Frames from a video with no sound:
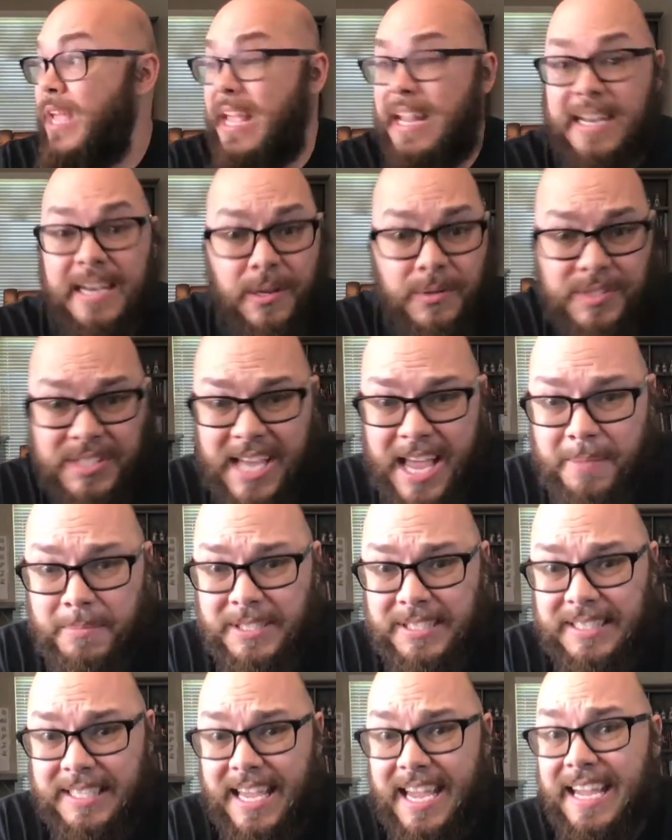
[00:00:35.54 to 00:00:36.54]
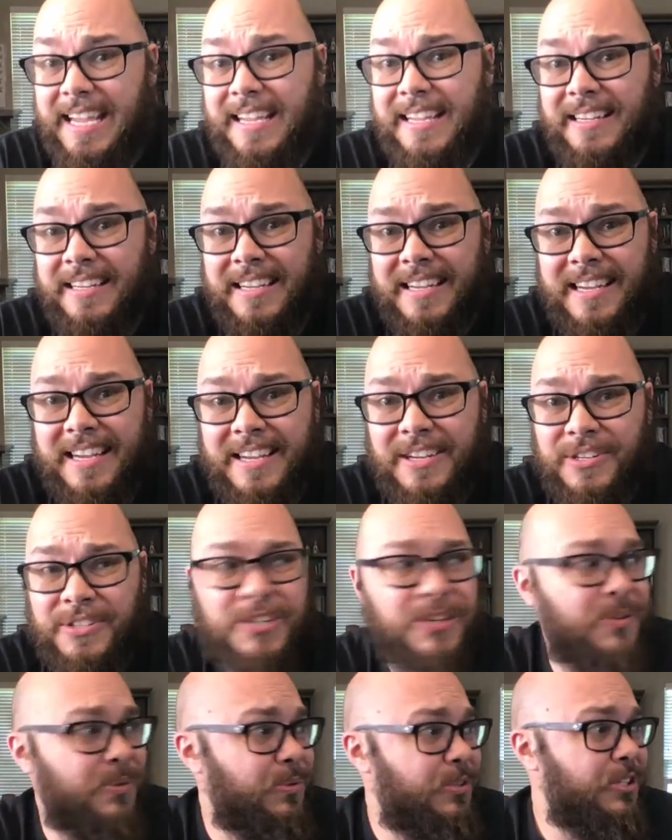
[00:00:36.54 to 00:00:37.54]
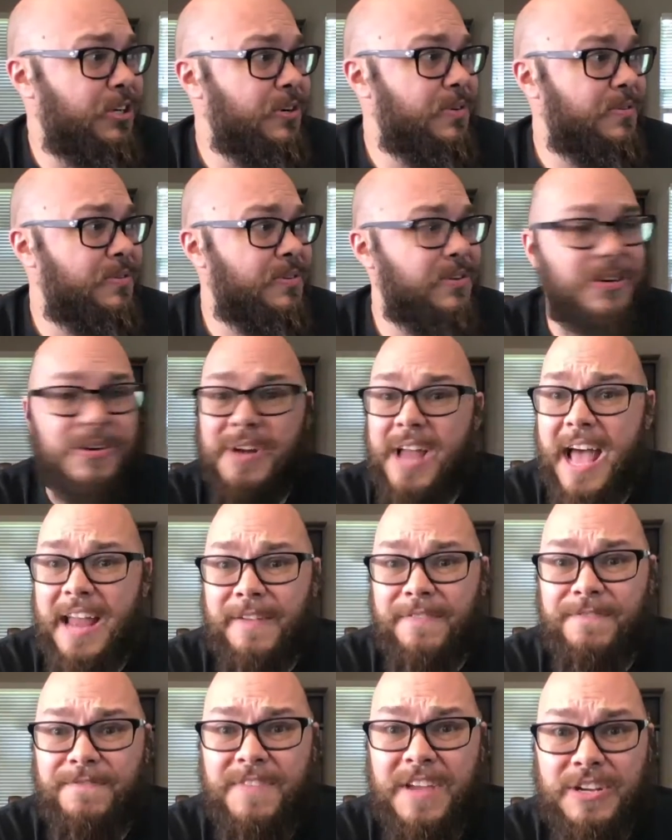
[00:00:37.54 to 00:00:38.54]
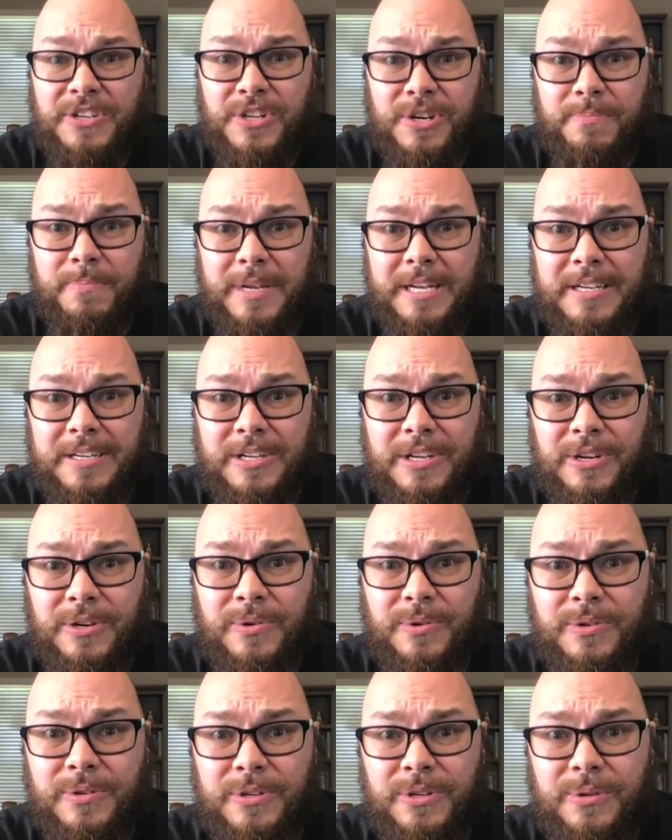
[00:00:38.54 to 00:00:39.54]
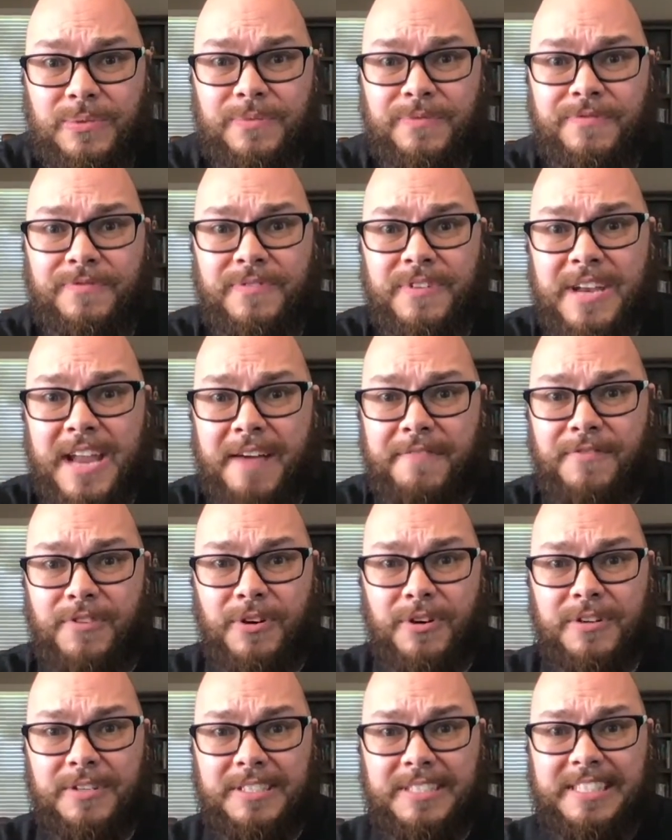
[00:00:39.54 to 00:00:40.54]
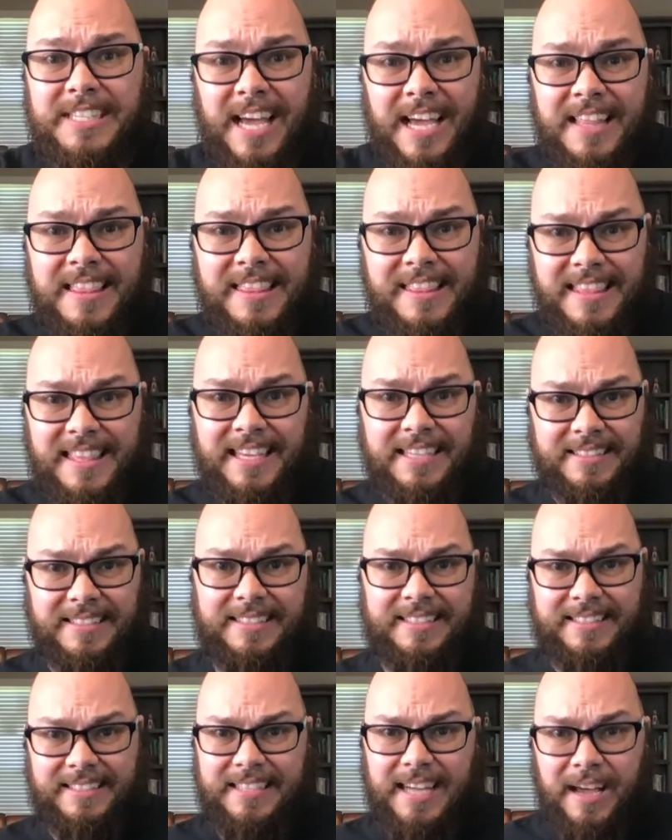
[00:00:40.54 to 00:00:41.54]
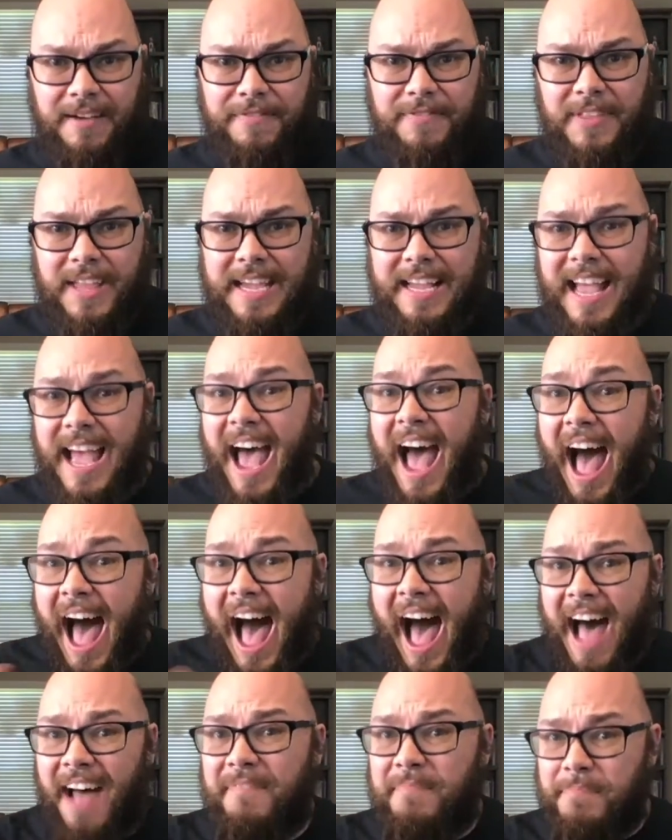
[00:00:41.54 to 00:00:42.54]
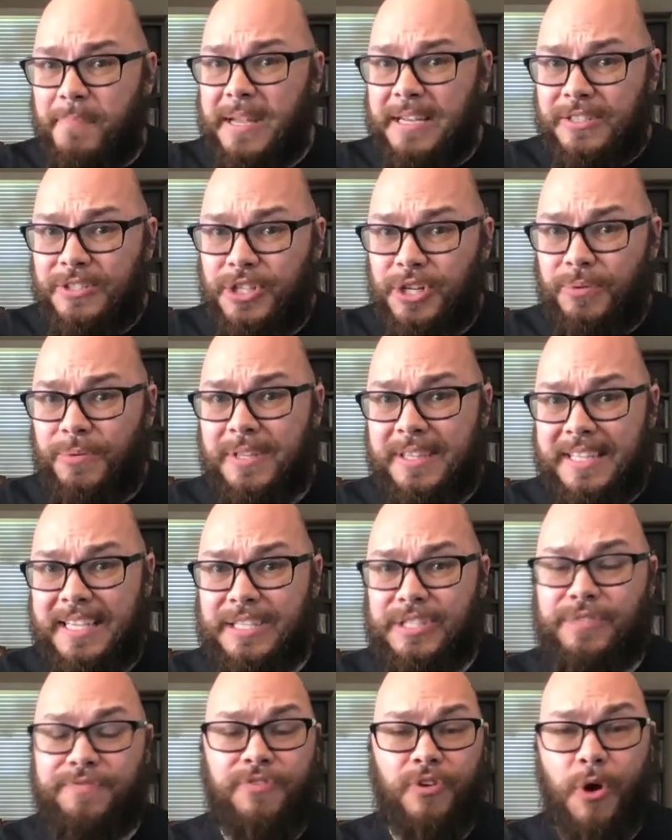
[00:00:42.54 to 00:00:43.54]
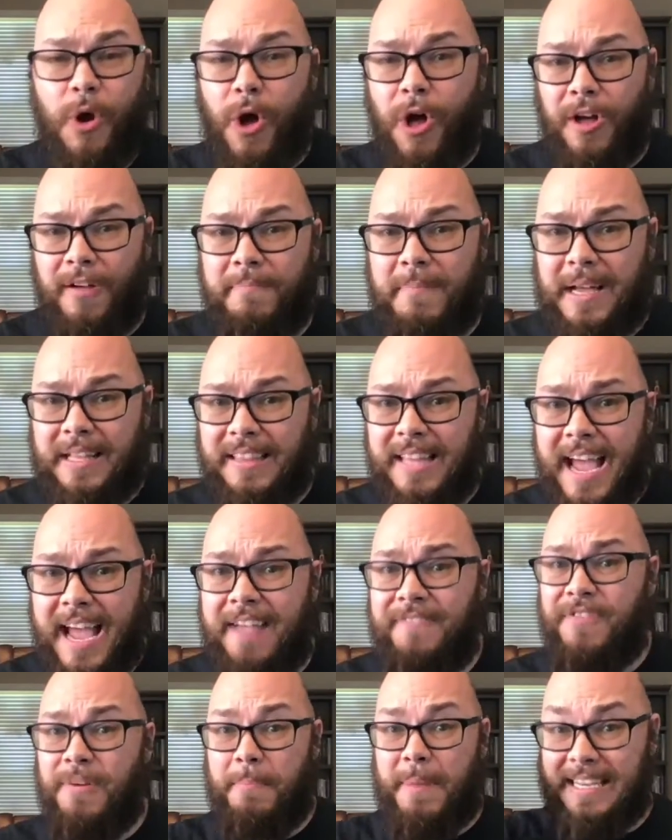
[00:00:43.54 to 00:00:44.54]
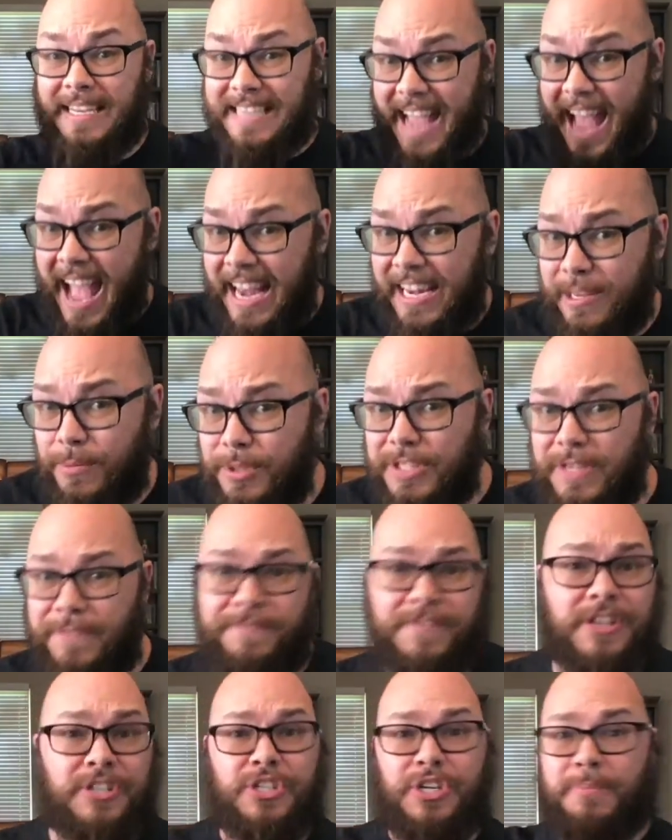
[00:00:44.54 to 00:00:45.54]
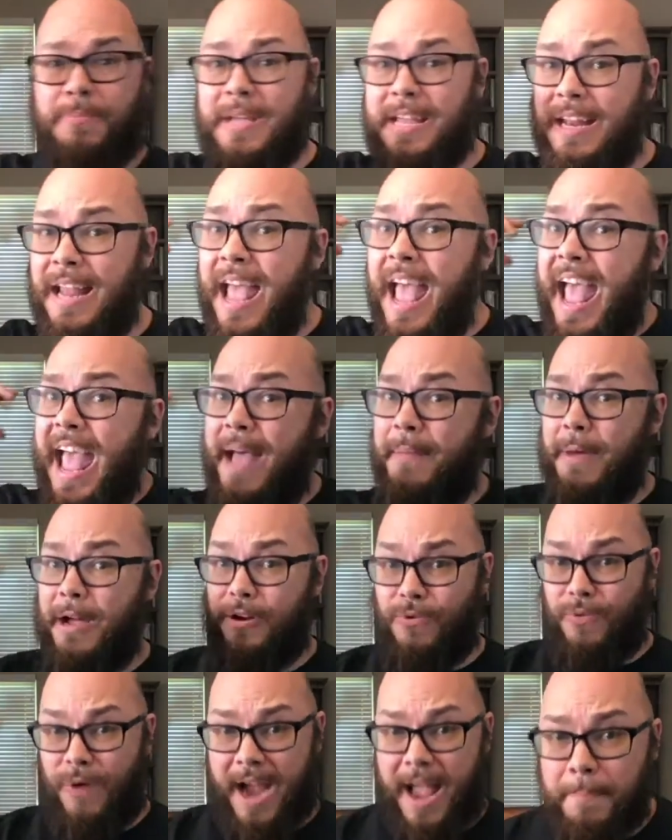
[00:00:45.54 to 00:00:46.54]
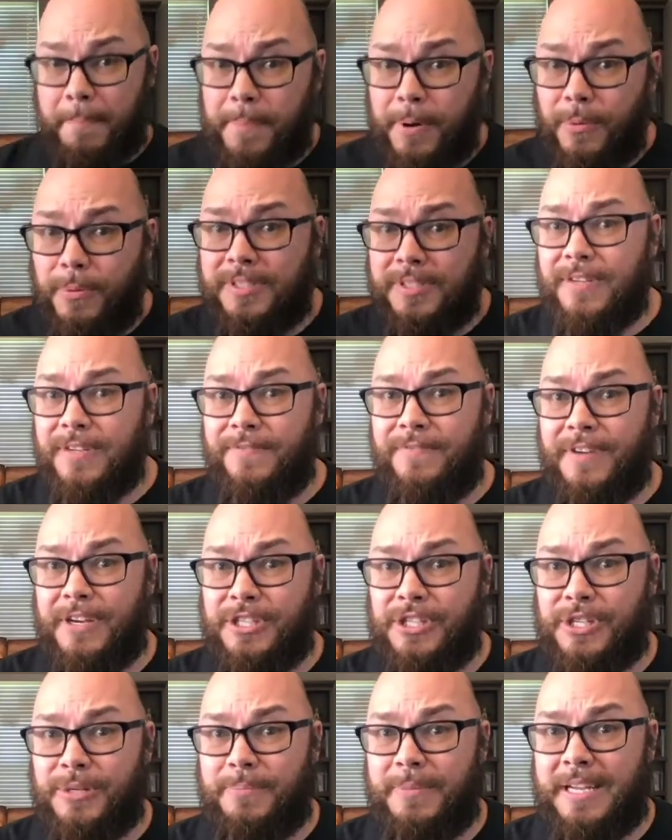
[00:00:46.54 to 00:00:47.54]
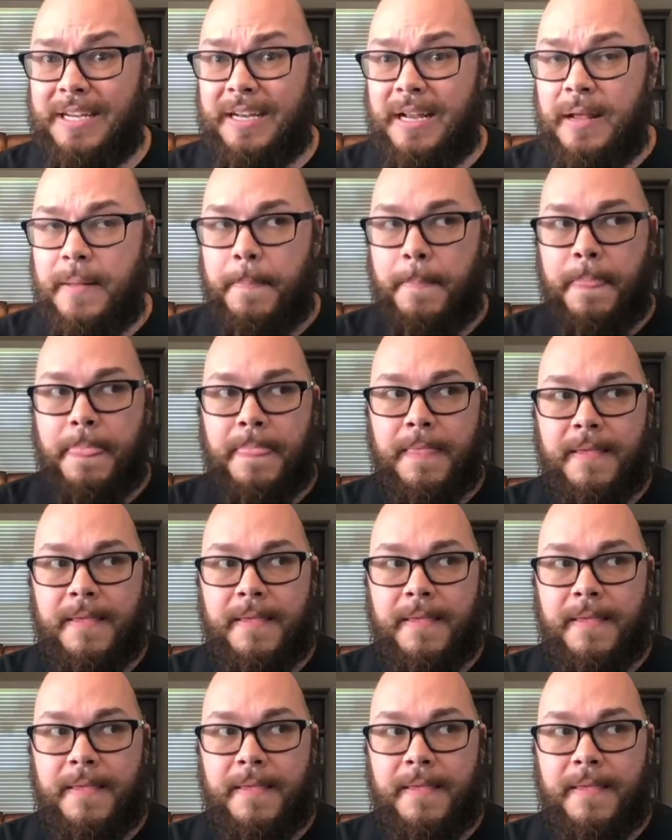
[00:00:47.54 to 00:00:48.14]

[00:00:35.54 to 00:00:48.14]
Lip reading: Now Simon's like, "Dude, you're not a fisherman. You've never done this stuff. Like, I've been doing this for all my life, and my daddy was a fisherman, and my grandpa was a fisherman."